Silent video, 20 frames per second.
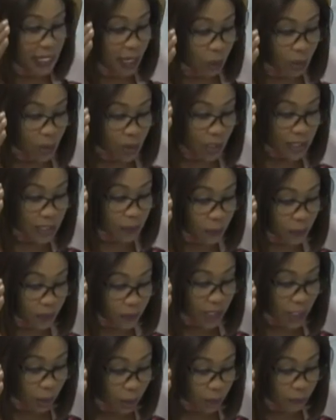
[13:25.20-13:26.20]
will not even
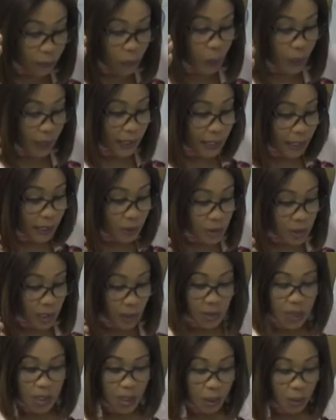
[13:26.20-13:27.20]
think of going out.
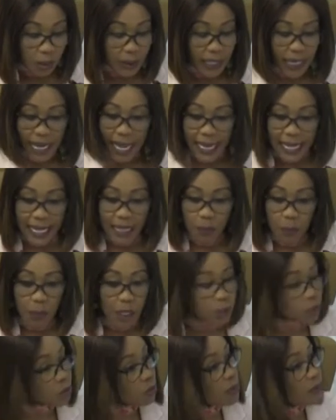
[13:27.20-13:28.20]
They'll say, okay, I can
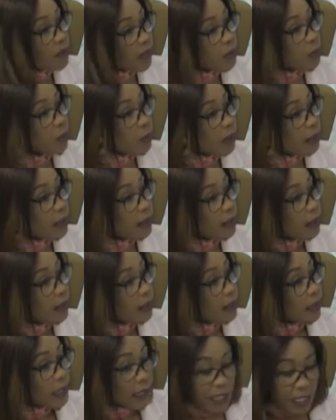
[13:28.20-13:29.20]
make shoes very well.
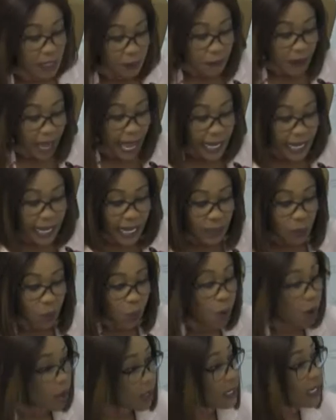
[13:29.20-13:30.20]
If I
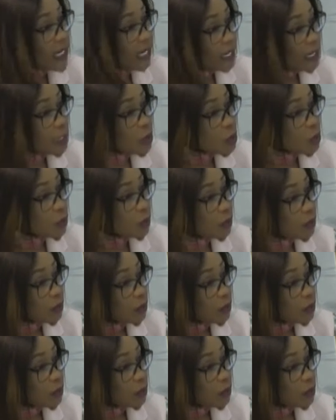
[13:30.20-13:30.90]
can work a little